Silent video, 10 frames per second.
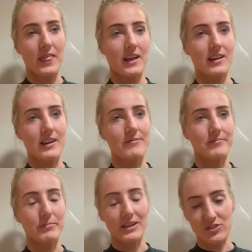
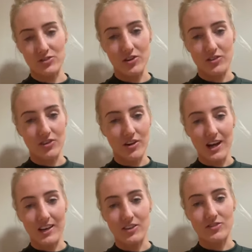But I do not
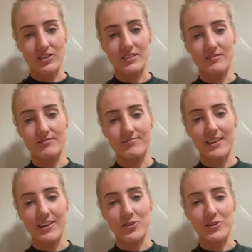like losing, and
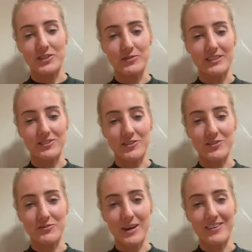I always win, so it doesn't
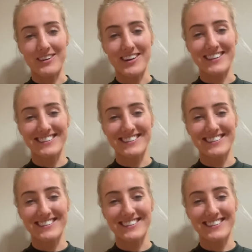matter anyway.